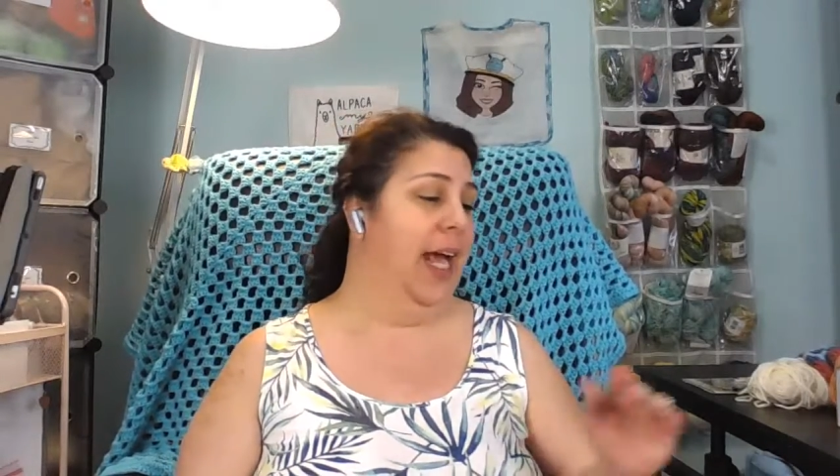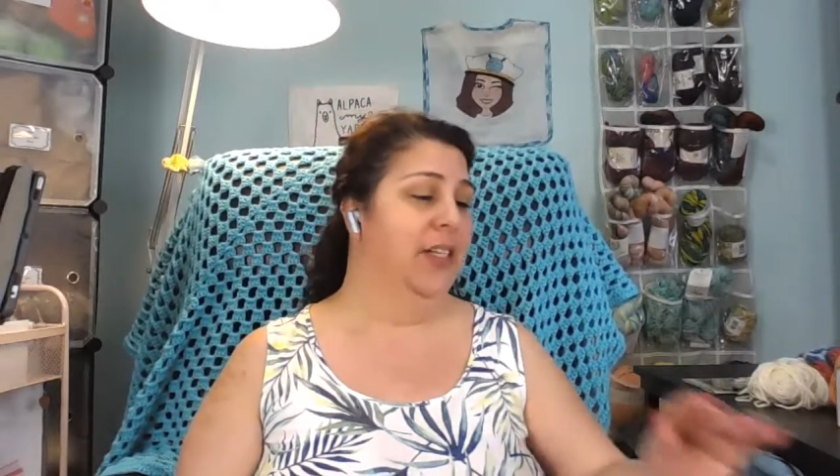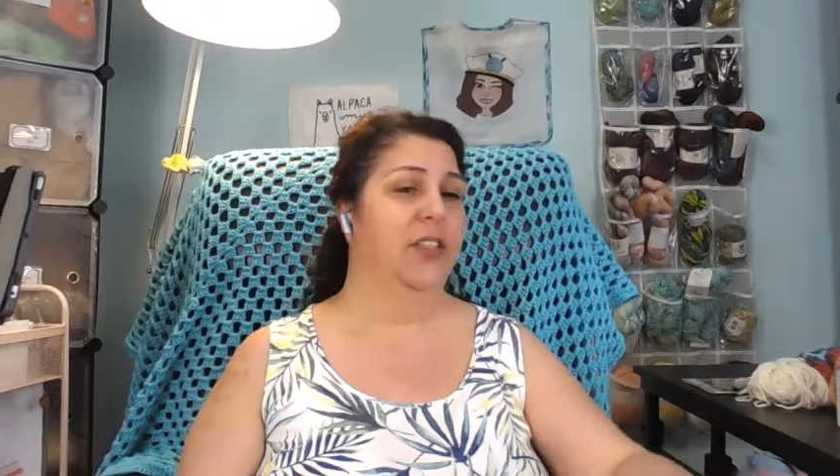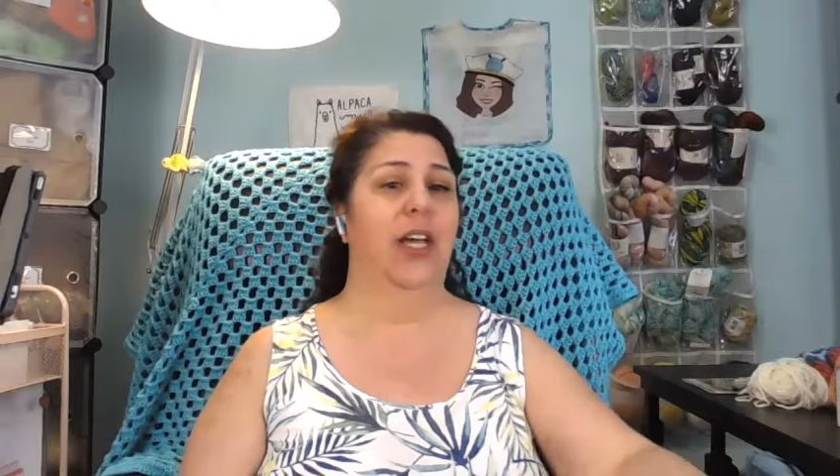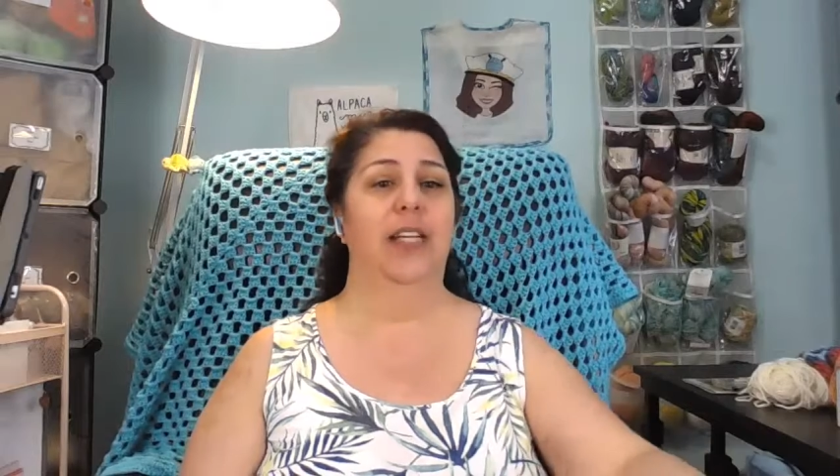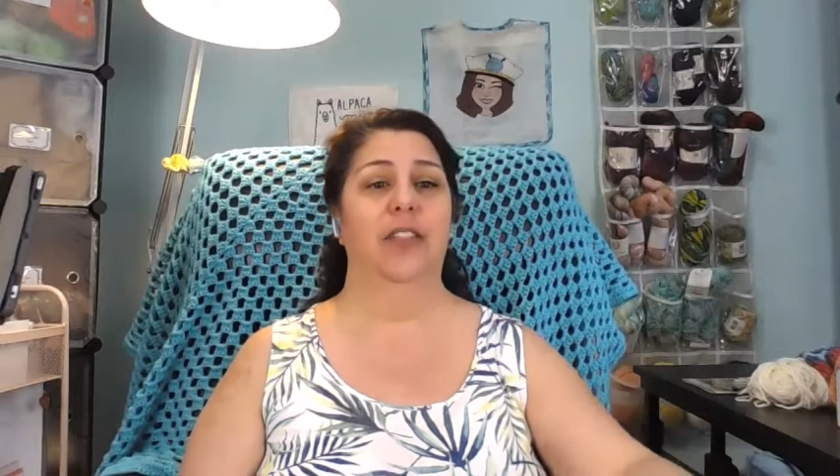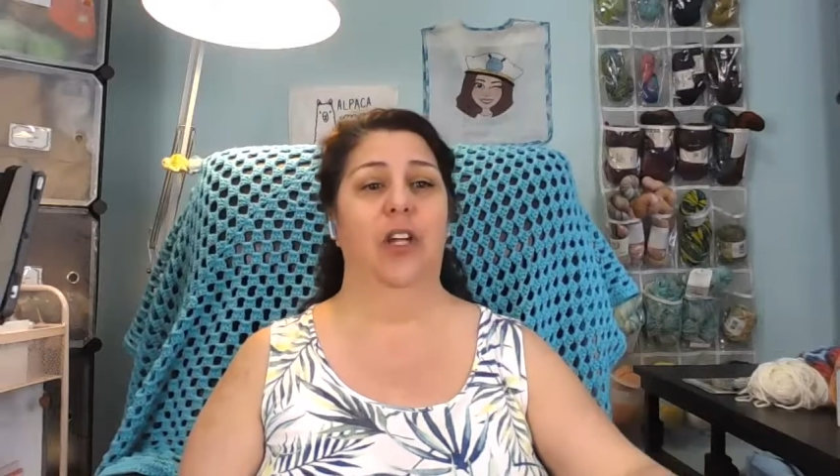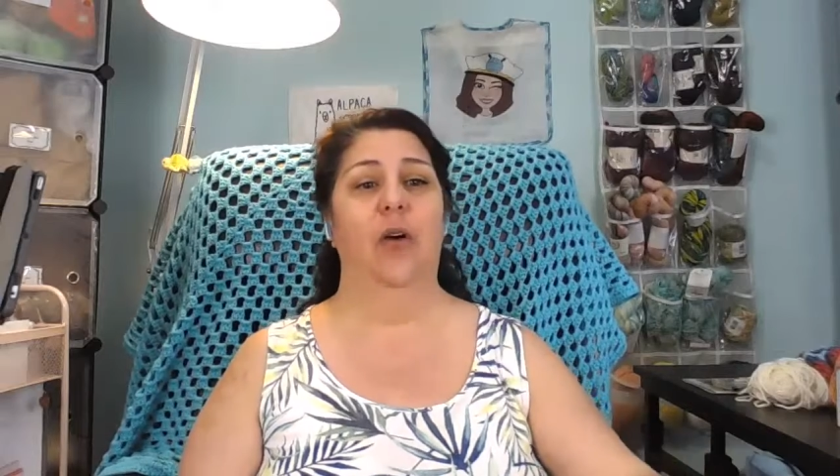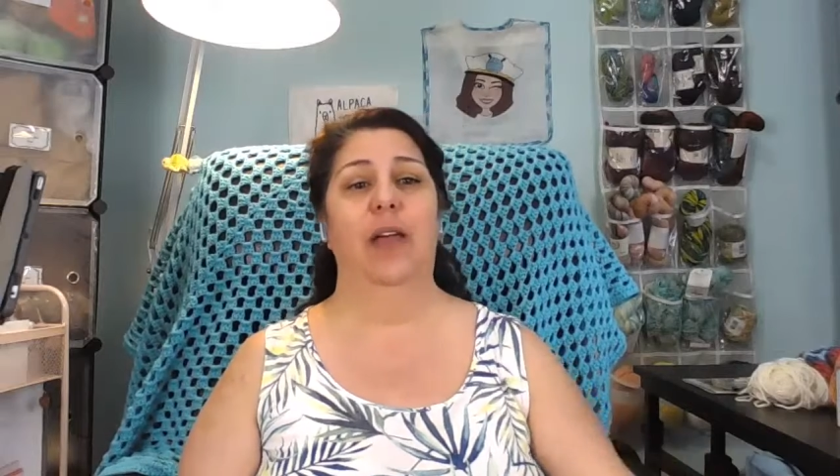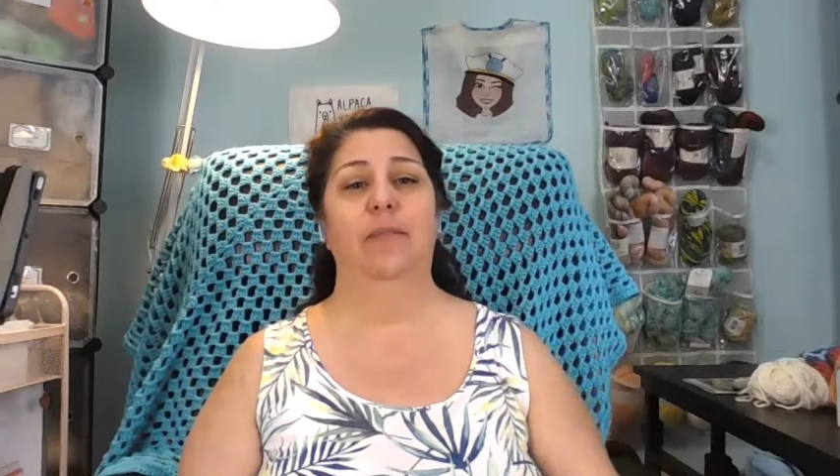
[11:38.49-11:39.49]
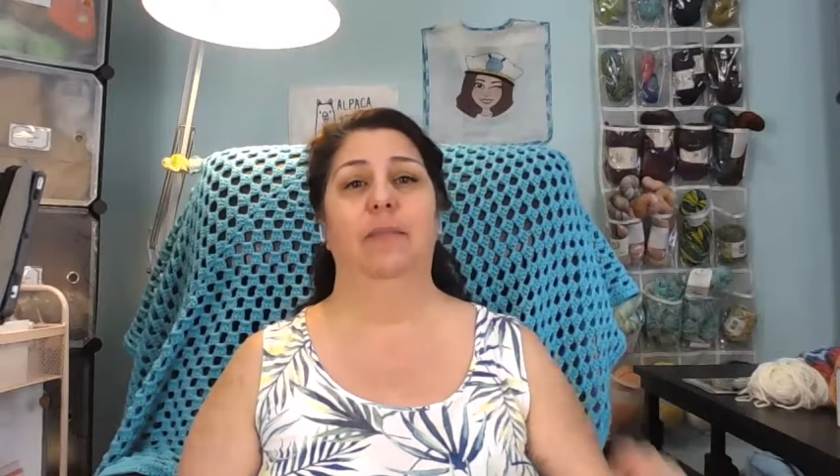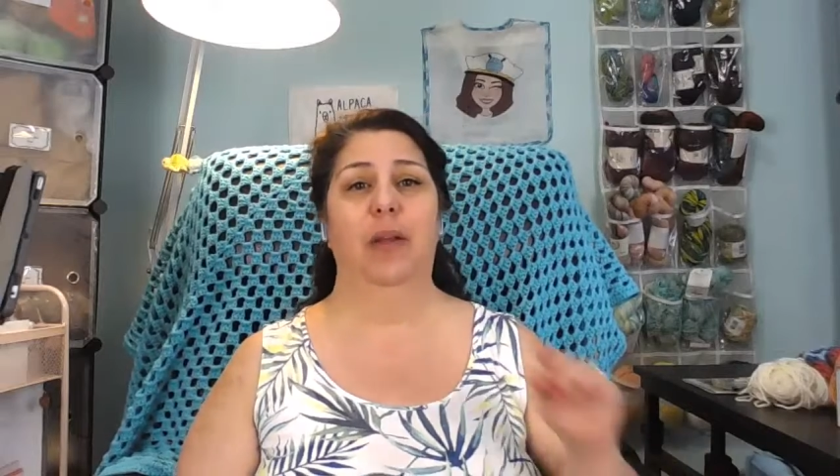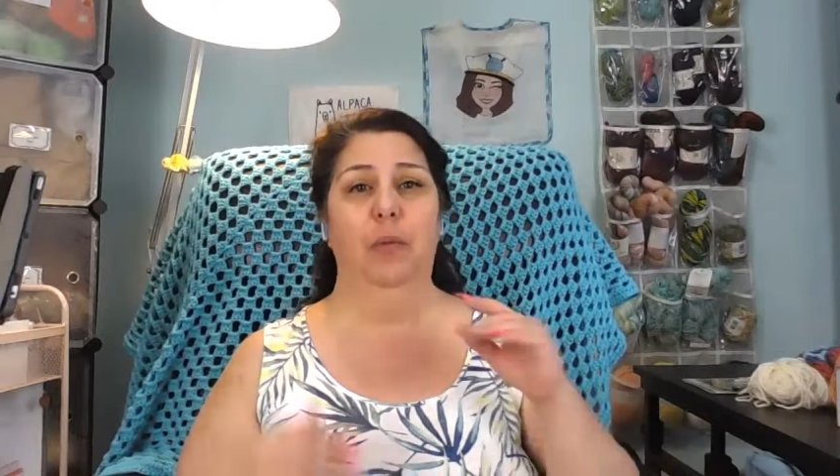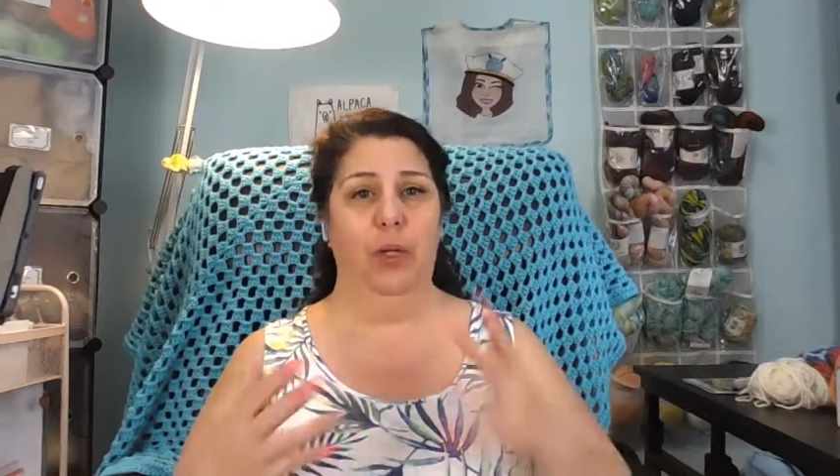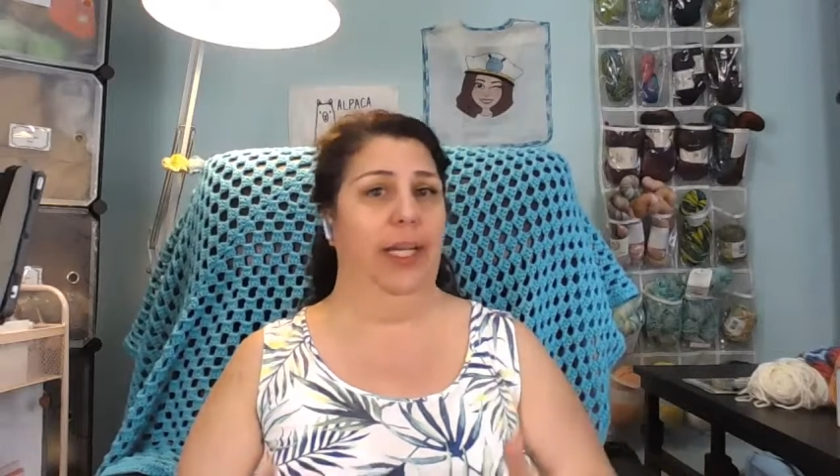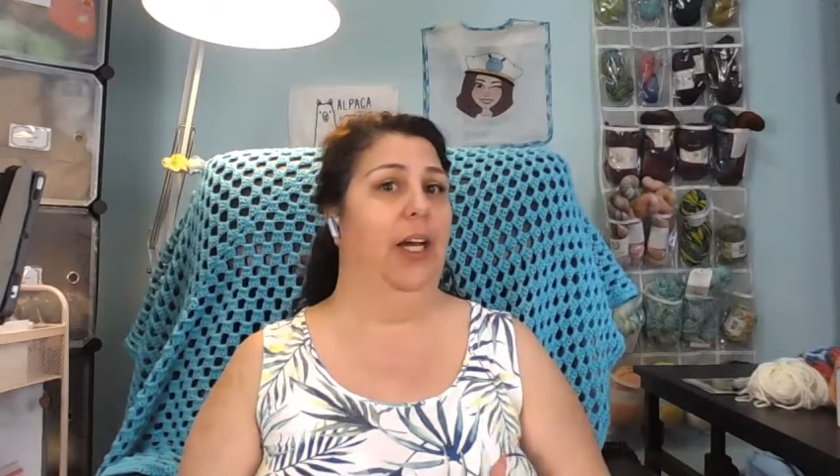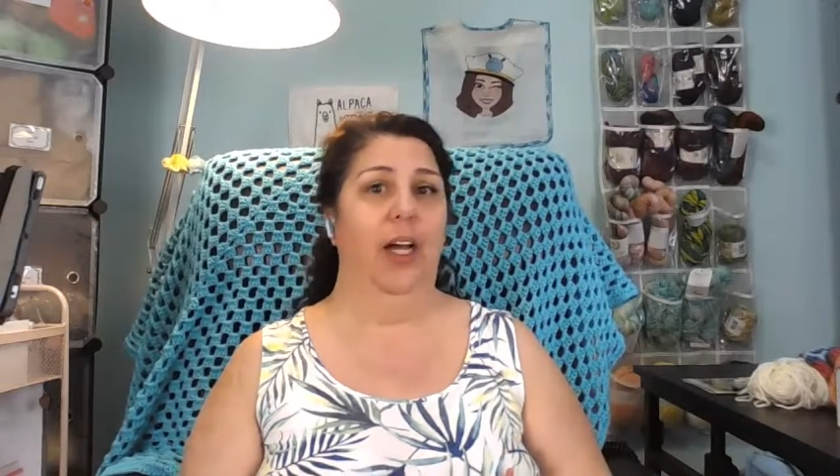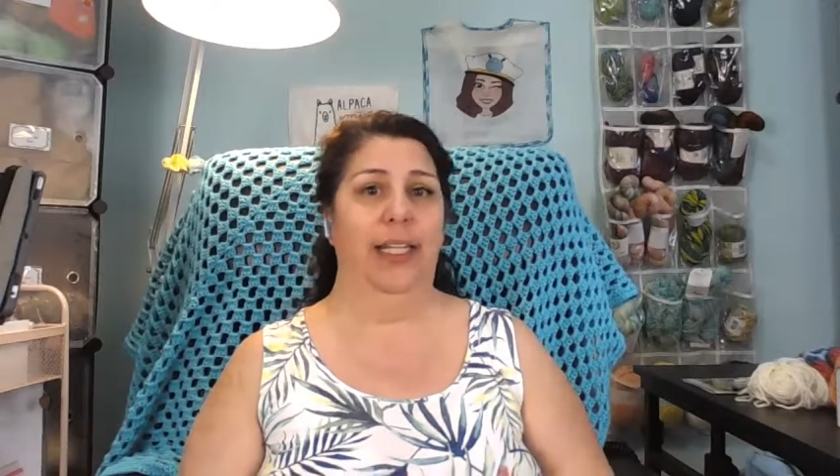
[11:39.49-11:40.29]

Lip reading: as you guys know, I've been working